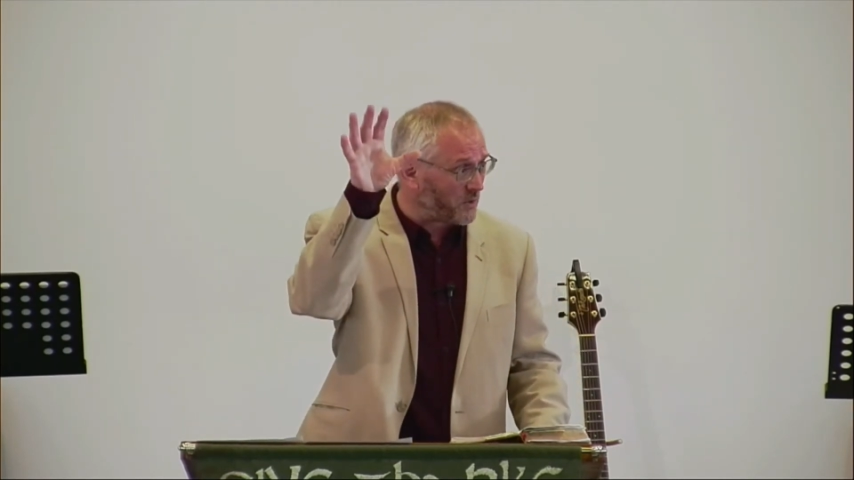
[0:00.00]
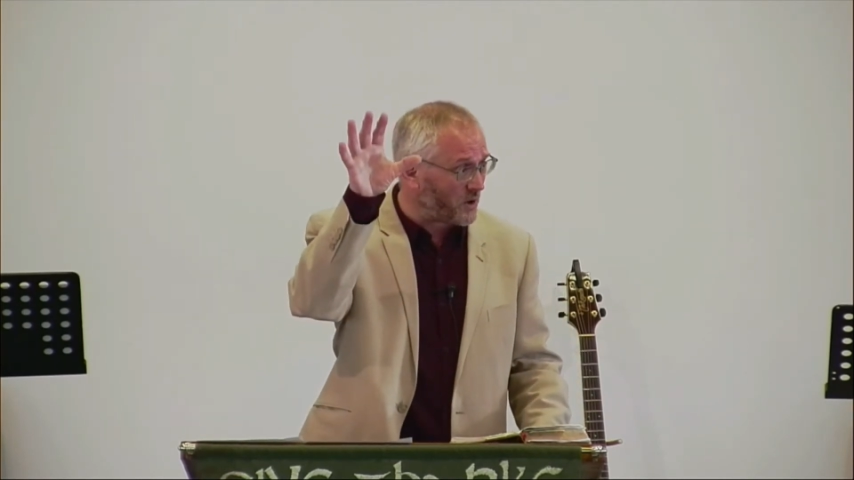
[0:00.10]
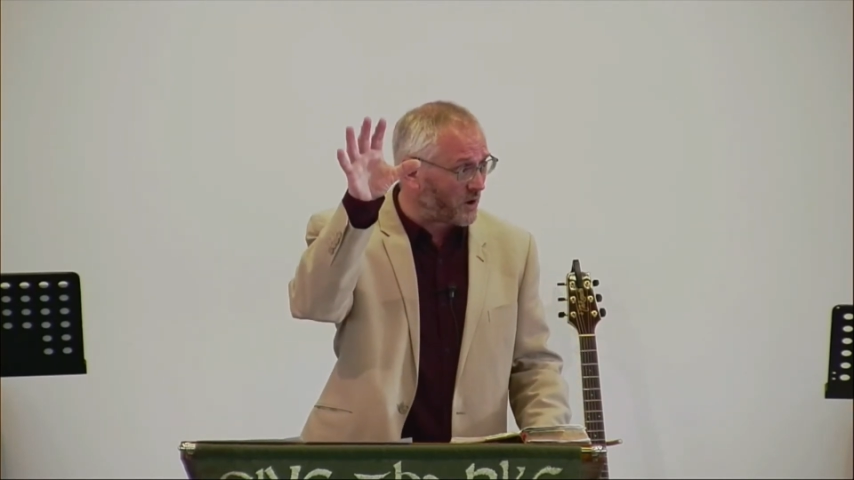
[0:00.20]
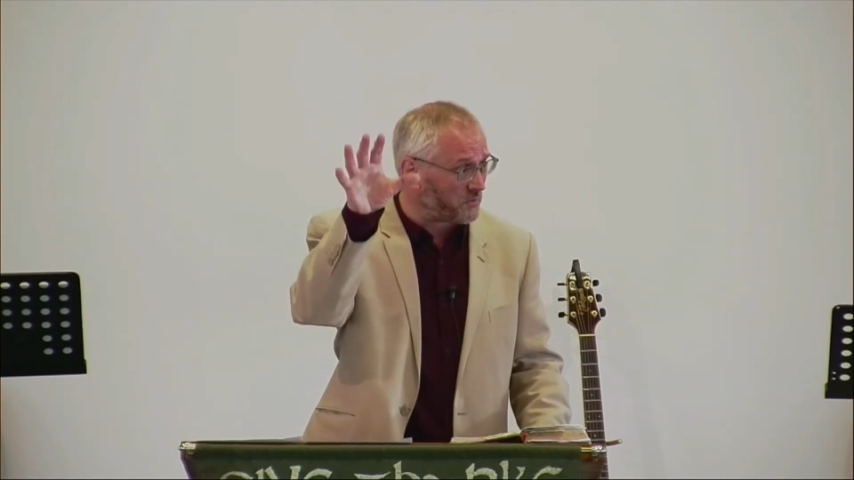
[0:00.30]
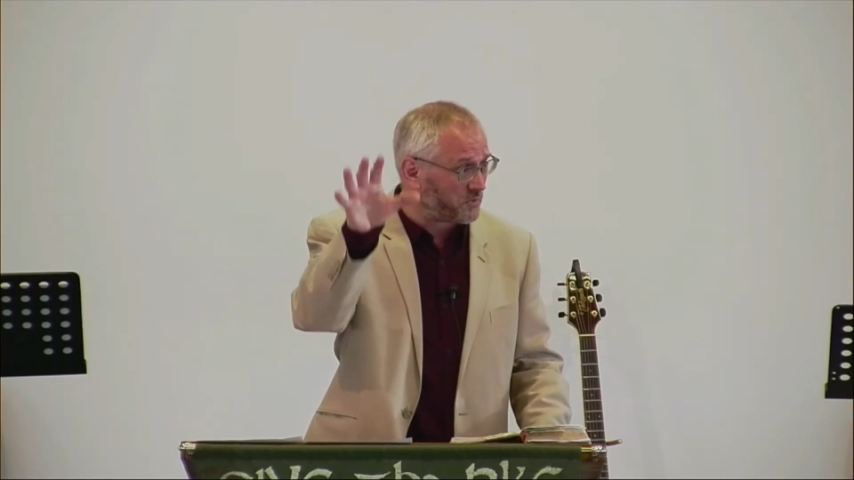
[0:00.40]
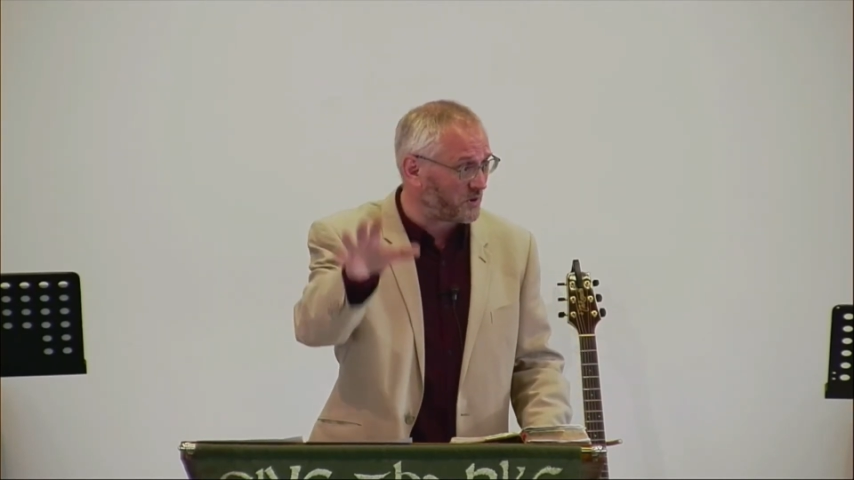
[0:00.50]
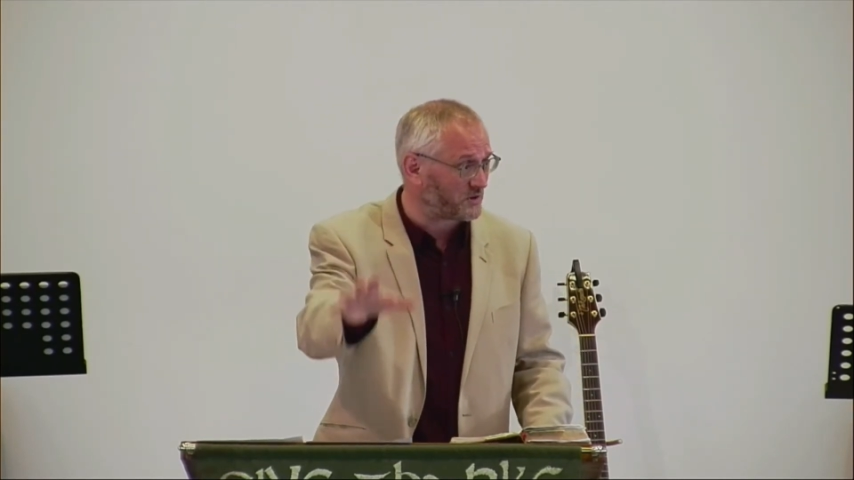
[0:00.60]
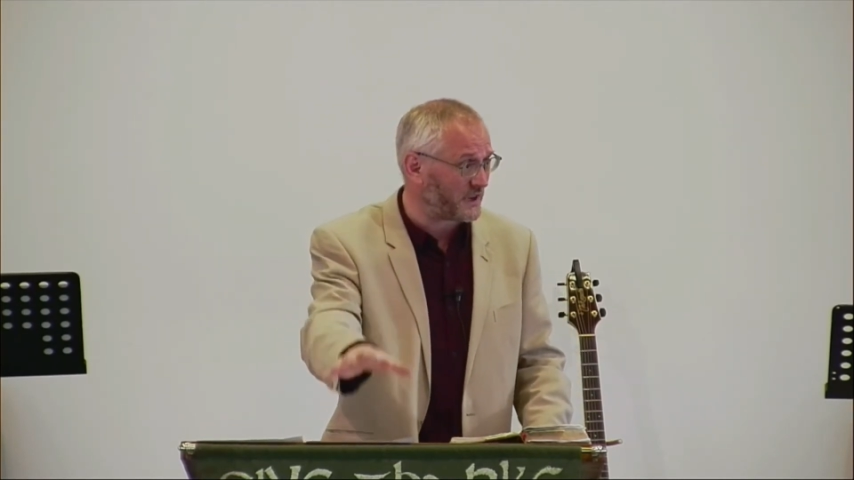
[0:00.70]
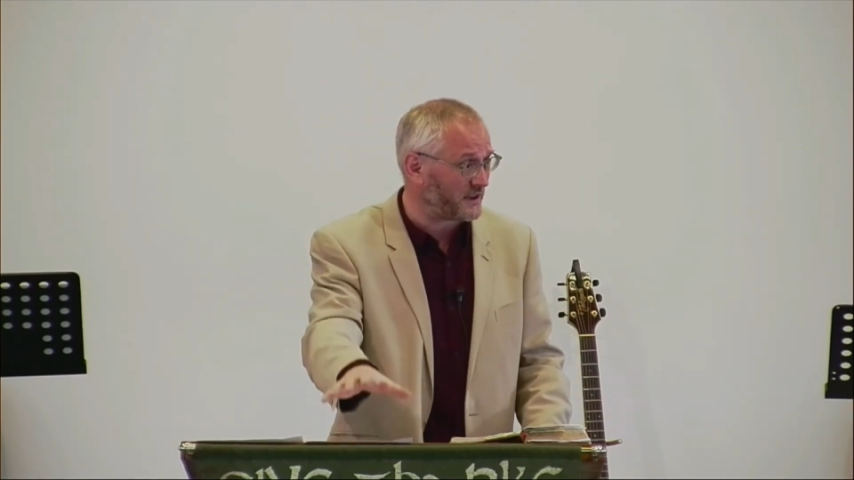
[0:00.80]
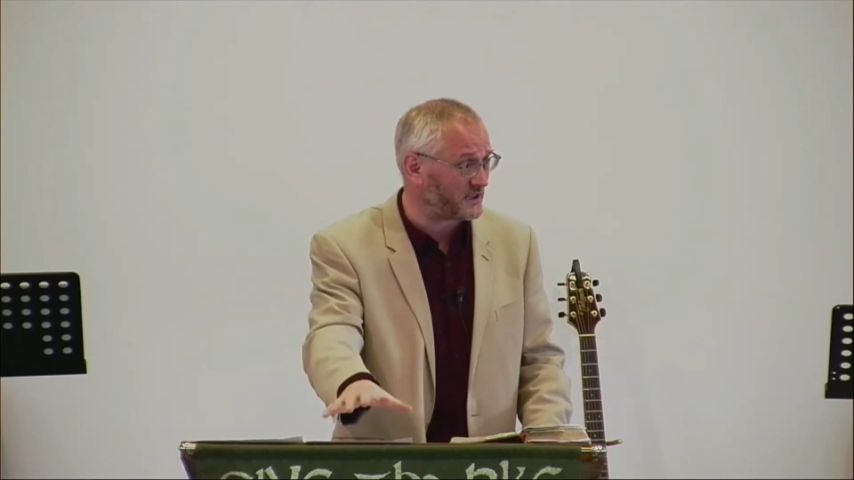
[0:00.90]
God
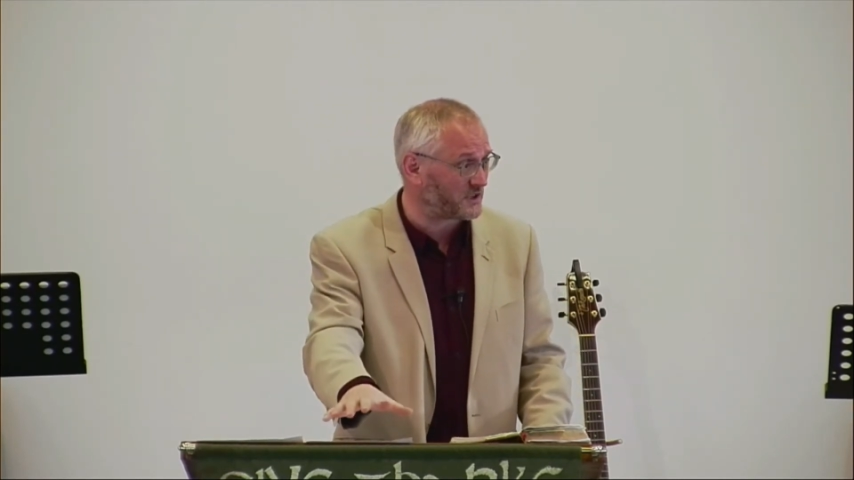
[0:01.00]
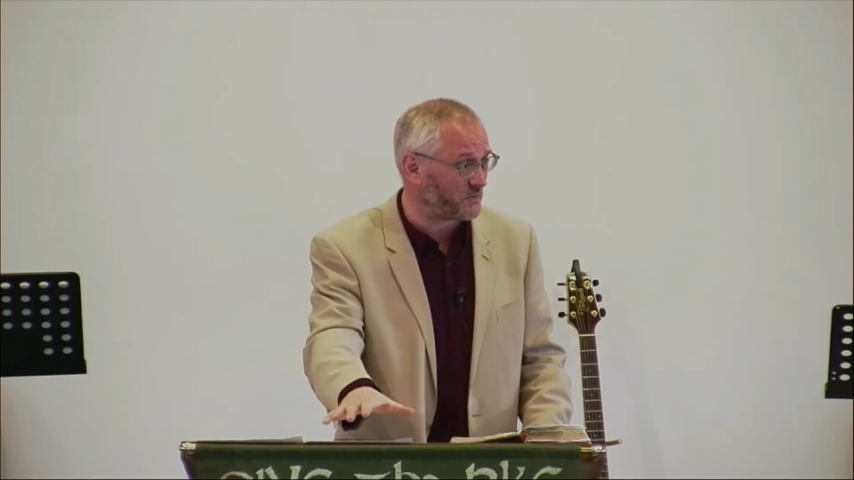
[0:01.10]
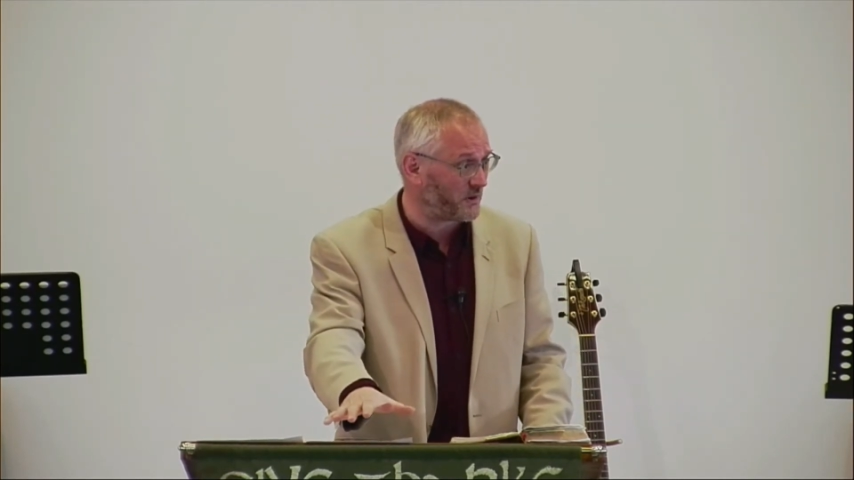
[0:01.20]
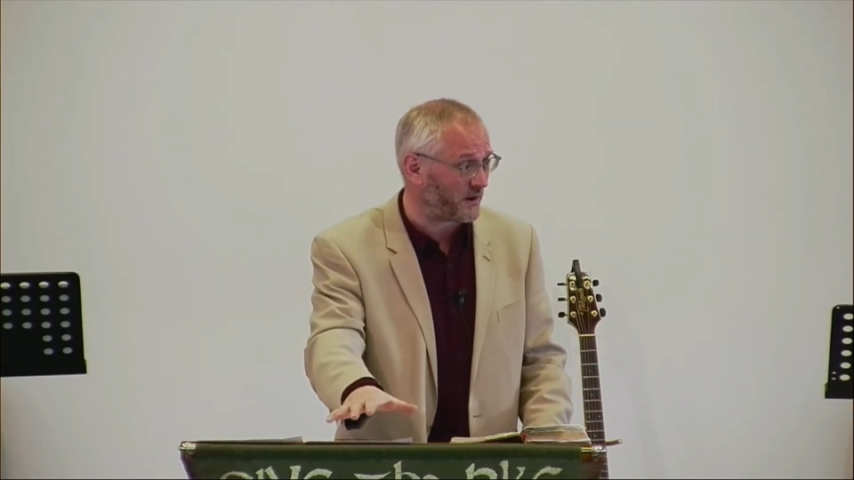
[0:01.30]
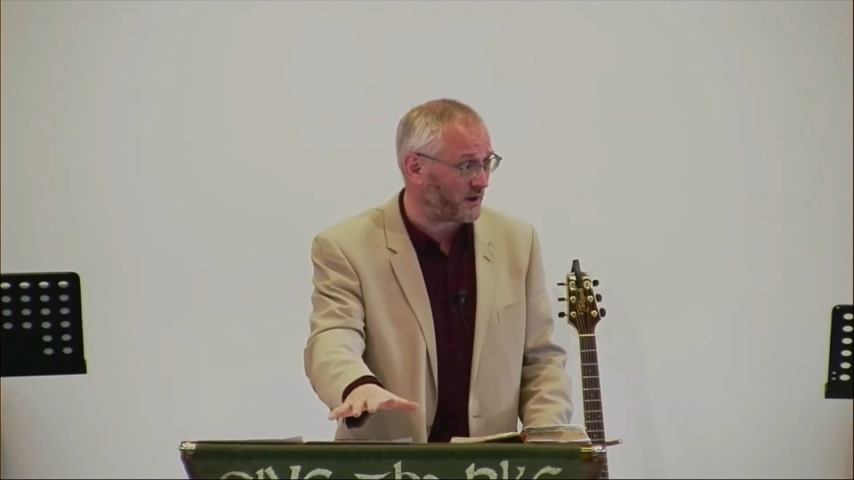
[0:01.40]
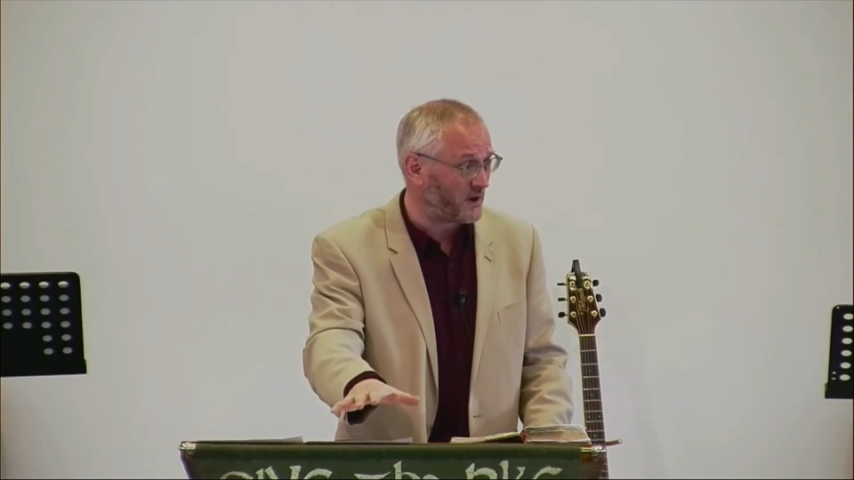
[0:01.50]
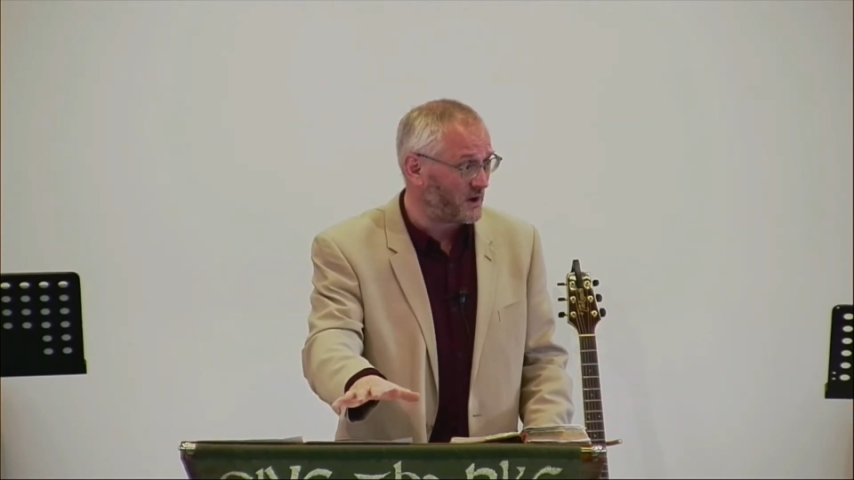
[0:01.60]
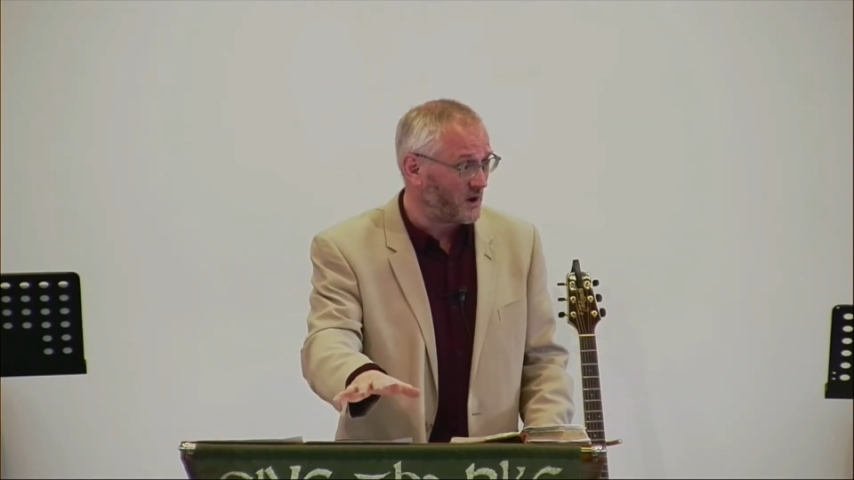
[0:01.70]
pours out his spirit